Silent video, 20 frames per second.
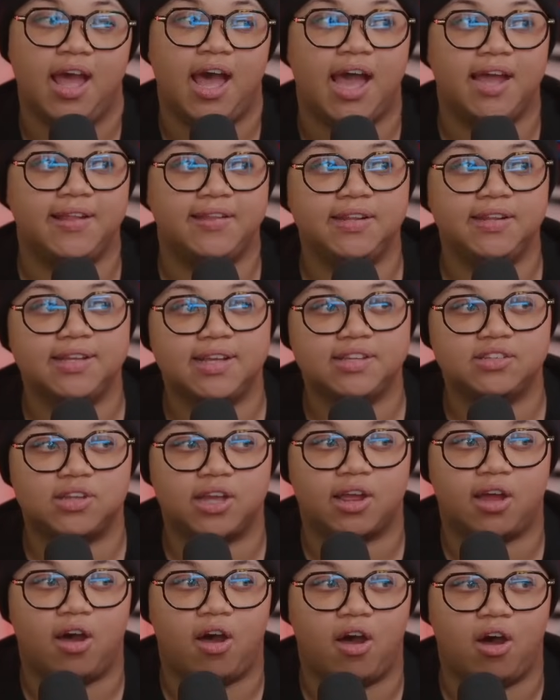I think that's
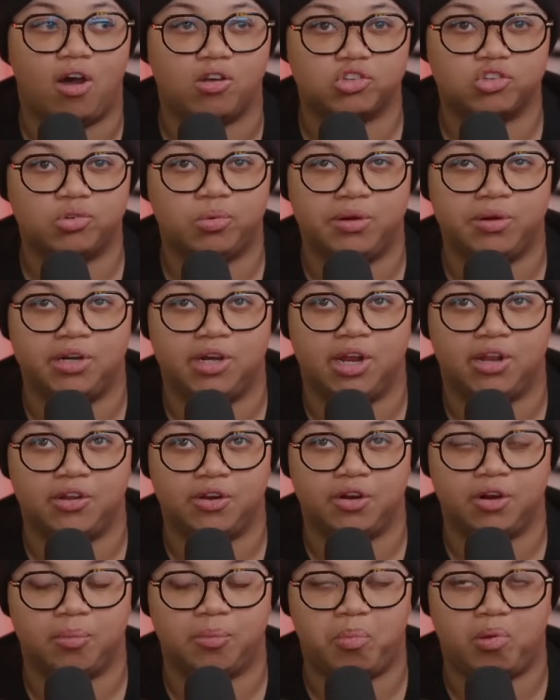like also
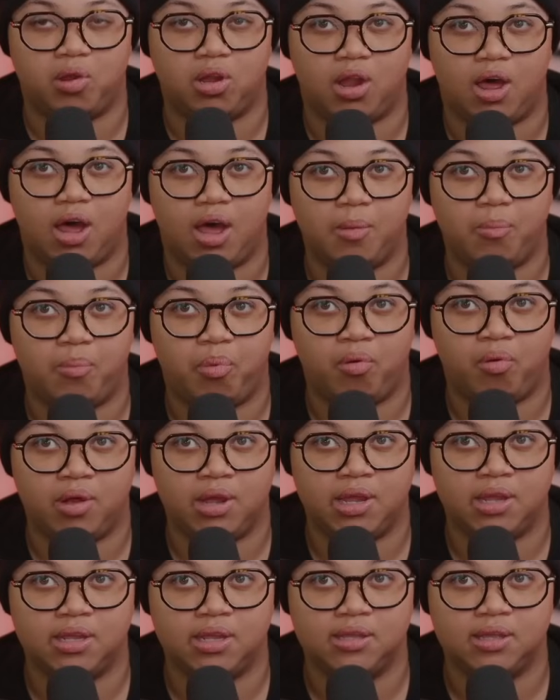another plot
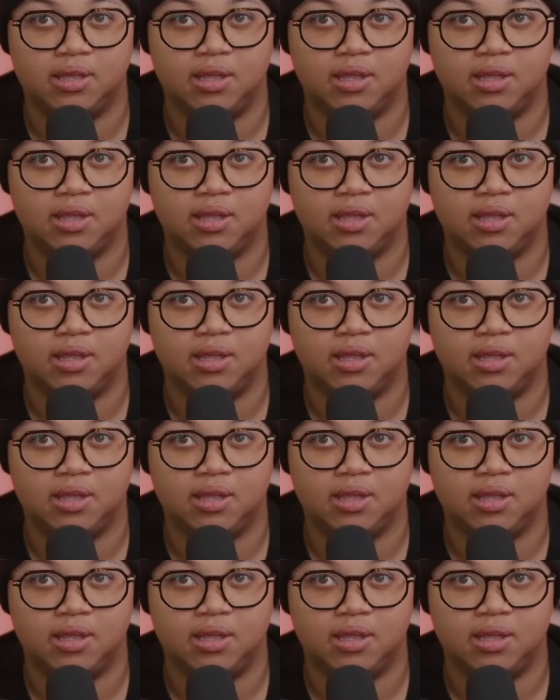point,